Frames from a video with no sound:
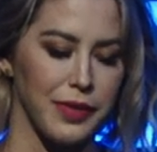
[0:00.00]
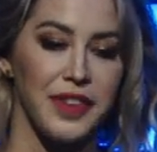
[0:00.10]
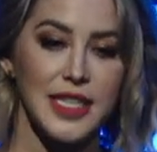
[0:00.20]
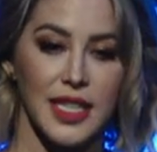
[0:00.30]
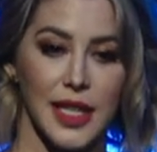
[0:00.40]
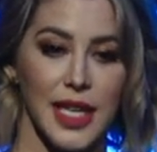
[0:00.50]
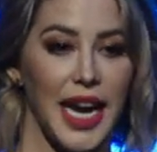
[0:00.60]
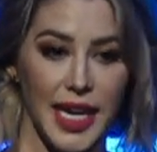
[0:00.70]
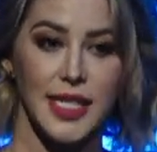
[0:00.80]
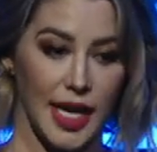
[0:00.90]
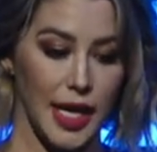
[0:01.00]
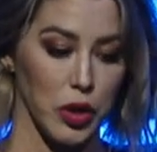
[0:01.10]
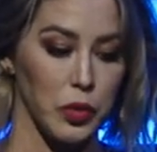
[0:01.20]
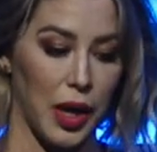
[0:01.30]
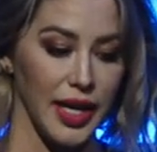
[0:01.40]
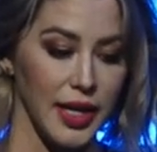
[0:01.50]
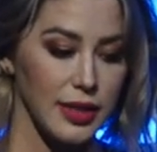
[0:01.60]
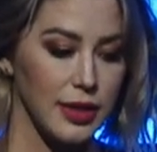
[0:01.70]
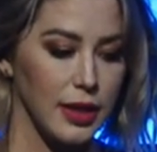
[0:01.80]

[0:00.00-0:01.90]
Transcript: physically and data-wise